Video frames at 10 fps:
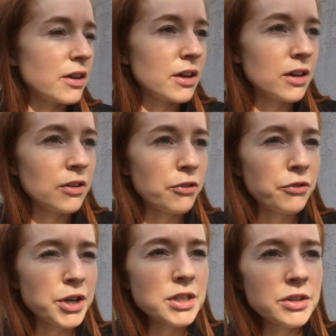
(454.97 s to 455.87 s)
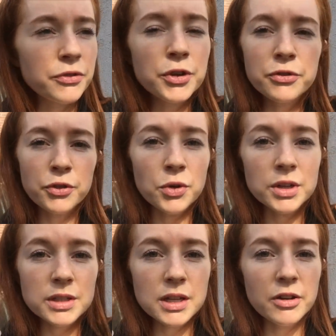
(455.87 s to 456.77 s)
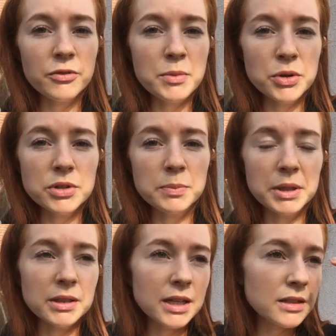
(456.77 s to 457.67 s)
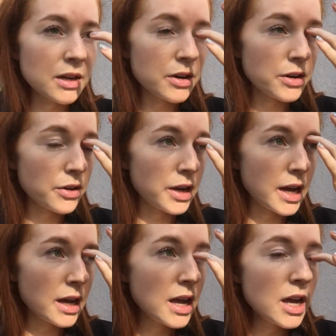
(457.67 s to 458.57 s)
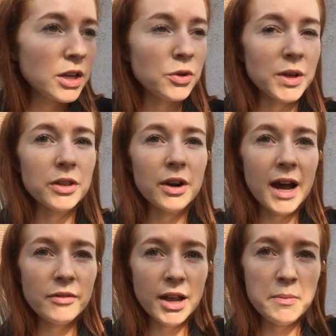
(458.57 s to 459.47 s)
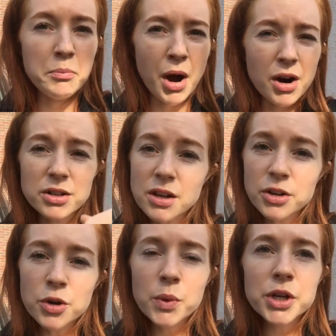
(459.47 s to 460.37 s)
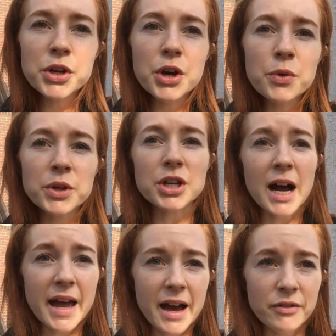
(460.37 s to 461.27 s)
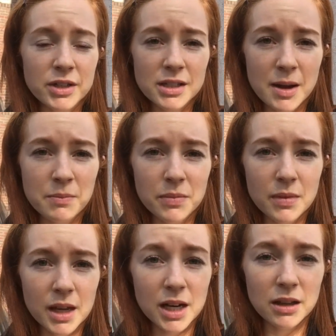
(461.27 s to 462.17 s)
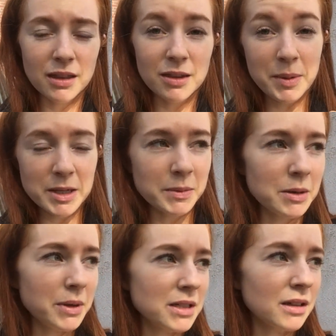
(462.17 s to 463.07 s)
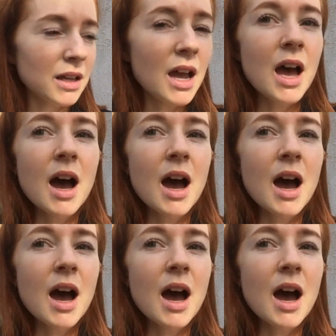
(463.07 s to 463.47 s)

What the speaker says: The first few floors of most buildings here in Korea, you either have like bars on your window, which I have because I'm in the basement basically,